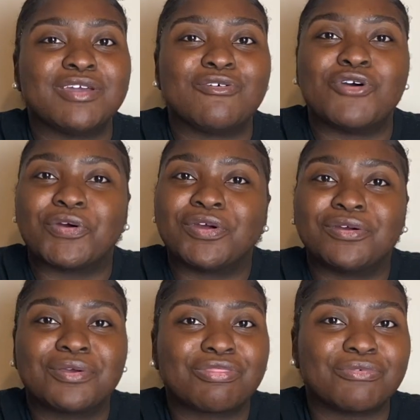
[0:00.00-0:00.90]

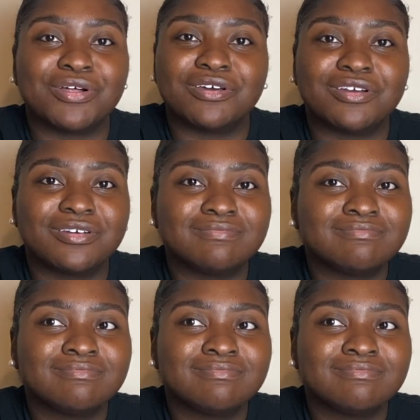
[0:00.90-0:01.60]
horror, thriller,